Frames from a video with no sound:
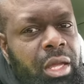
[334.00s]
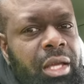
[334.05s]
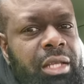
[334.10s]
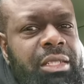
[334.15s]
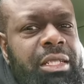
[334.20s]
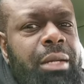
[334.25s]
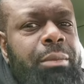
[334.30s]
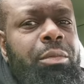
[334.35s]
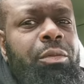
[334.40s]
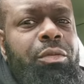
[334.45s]

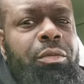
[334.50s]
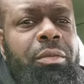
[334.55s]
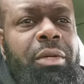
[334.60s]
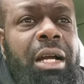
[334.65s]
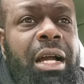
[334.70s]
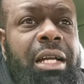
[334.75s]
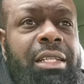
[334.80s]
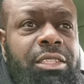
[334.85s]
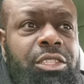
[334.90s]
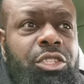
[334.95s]
example from
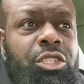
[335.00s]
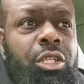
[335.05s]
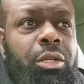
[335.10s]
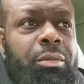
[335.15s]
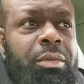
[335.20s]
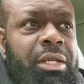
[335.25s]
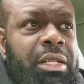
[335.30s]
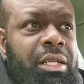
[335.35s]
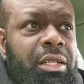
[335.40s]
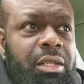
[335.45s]
guys in
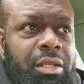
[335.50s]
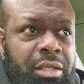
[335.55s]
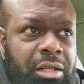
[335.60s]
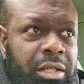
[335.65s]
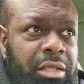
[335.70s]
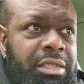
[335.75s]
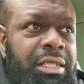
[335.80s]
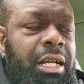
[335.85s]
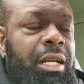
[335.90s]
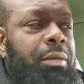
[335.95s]
Germany
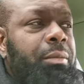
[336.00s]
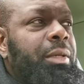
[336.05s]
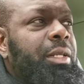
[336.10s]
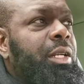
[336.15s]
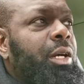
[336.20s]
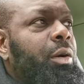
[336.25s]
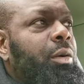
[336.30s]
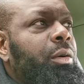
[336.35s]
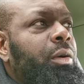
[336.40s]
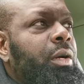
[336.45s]
and telling me
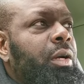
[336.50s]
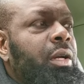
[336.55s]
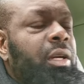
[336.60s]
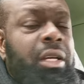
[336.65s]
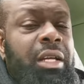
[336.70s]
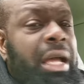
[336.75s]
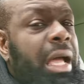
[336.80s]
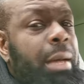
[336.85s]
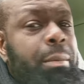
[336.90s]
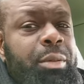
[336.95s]
no.
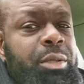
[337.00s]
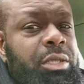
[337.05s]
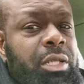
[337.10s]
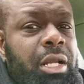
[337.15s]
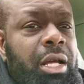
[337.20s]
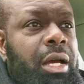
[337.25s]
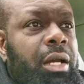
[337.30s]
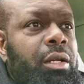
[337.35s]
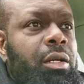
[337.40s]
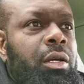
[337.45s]
It happens a
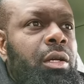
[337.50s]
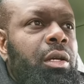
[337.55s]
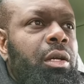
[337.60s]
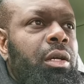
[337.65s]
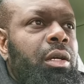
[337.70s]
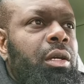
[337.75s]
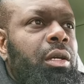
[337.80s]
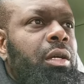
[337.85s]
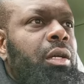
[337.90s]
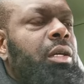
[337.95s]
lot.
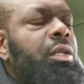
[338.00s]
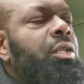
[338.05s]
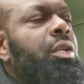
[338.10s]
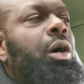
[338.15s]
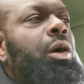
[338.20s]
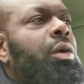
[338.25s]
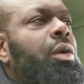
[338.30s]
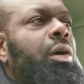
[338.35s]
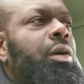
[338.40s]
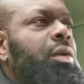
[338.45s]

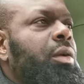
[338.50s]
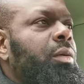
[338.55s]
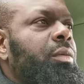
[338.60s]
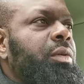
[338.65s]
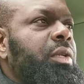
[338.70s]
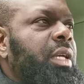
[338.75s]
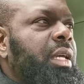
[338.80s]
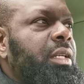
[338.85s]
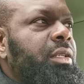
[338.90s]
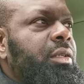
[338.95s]
No, no, no,
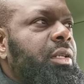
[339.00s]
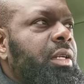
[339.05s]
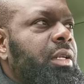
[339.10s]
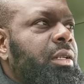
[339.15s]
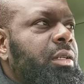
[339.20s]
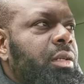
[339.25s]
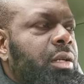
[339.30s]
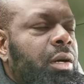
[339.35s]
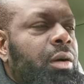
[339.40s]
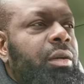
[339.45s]
we can't do
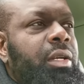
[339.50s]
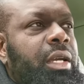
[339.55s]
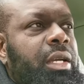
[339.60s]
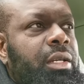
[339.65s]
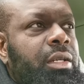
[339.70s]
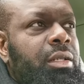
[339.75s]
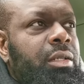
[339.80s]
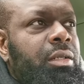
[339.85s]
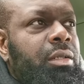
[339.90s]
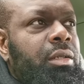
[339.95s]
that. Okay.
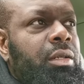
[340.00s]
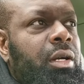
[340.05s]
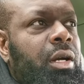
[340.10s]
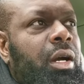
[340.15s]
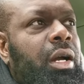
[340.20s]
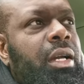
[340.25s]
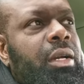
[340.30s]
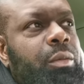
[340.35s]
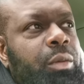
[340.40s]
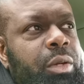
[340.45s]

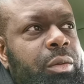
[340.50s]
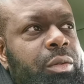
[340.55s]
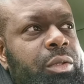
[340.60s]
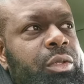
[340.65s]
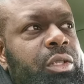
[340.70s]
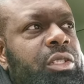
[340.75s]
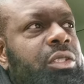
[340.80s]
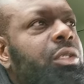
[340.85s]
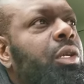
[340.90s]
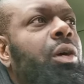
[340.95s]
All right, well, can we
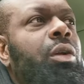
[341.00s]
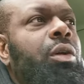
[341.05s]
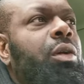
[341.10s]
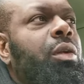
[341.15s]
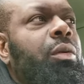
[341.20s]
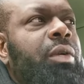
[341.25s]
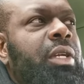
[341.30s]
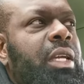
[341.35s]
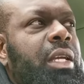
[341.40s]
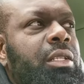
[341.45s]
do this? No, no,
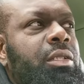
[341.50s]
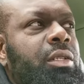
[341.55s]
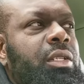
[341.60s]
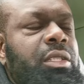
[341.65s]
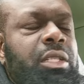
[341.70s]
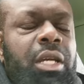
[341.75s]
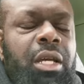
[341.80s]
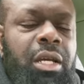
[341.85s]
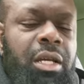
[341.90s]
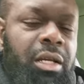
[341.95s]
no, we can't do
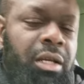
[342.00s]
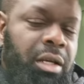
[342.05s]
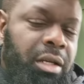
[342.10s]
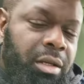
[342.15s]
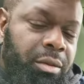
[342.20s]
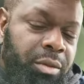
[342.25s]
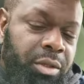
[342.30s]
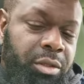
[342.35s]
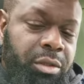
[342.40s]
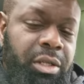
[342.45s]
this. Uh,
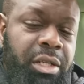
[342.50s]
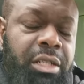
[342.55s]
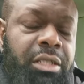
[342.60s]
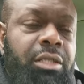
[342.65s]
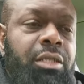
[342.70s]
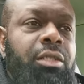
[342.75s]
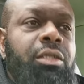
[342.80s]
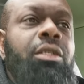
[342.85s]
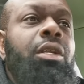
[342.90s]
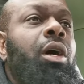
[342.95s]
can we do
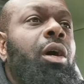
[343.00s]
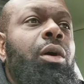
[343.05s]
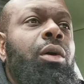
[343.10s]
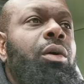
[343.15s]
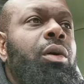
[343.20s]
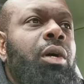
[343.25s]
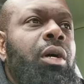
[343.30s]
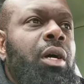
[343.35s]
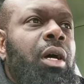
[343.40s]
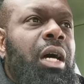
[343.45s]
this?
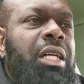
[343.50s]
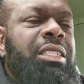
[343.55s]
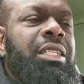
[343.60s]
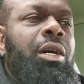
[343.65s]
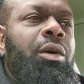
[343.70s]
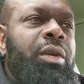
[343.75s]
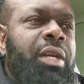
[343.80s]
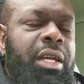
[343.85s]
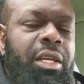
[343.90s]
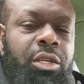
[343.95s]
No. I was
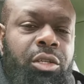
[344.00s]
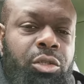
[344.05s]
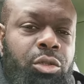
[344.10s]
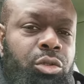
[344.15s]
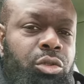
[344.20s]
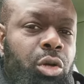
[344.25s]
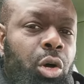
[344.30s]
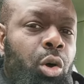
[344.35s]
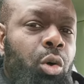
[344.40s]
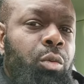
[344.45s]
like, okay,
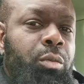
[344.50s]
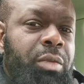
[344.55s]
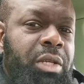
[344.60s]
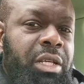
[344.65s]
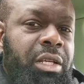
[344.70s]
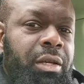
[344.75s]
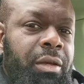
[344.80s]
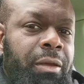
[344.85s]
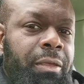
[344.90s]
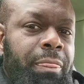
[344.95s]
you told
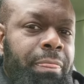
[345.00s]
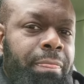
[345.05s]
me